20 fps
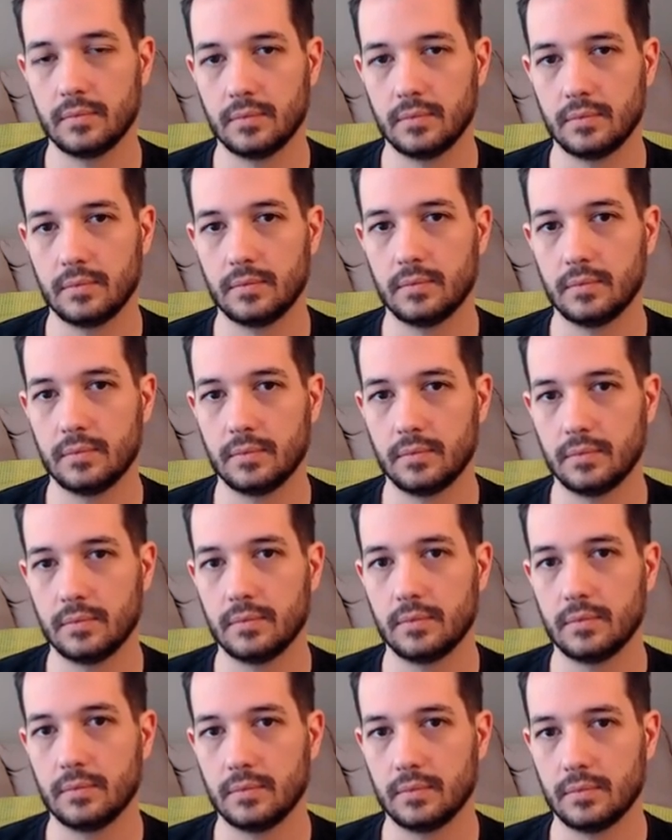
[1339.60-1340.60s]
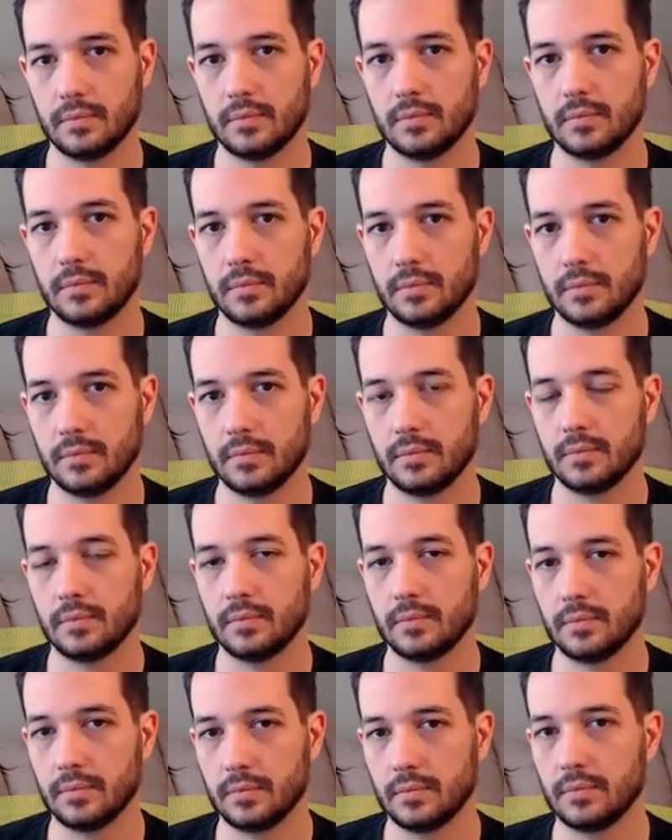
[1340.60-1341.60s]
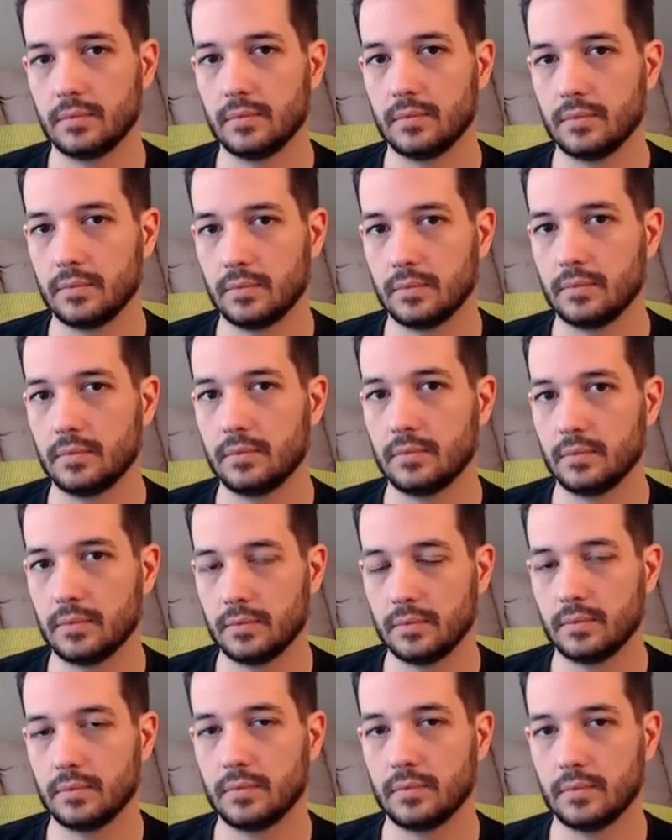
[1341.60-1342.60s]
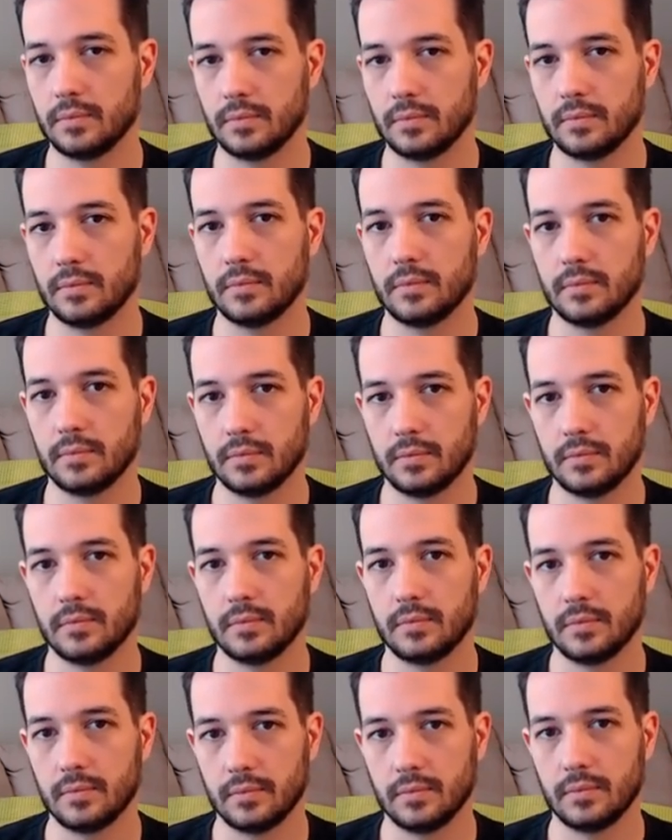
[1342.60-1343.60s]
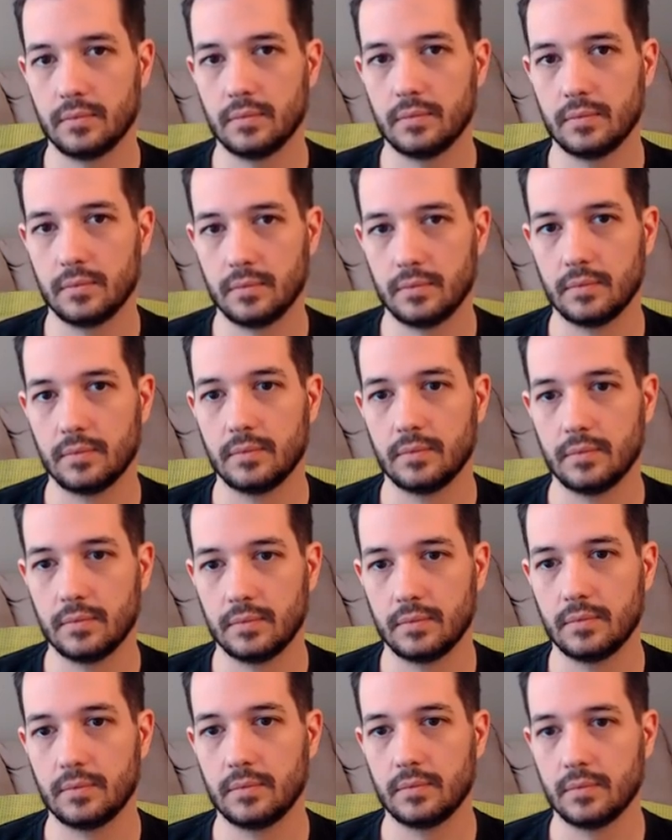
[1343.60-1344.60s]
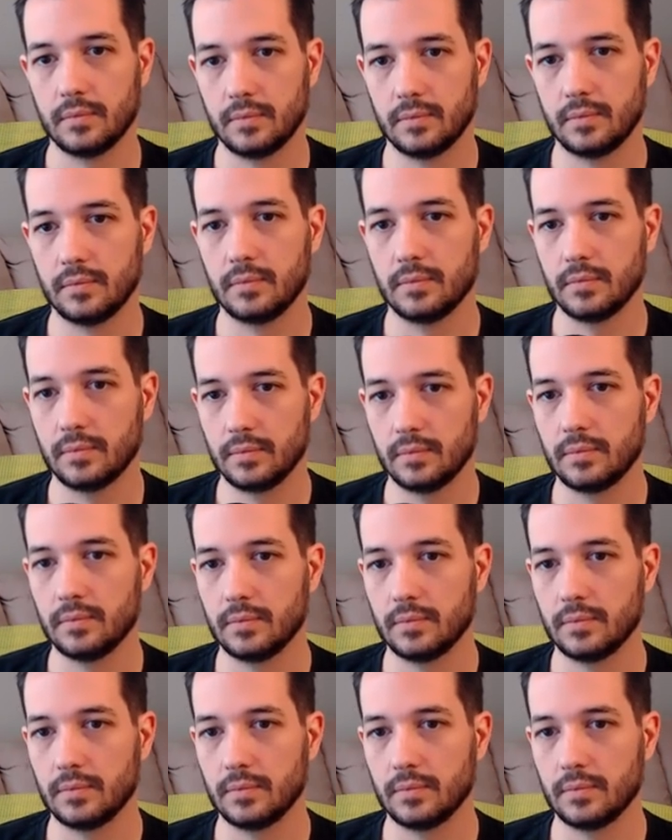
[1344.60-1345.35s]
[no speech]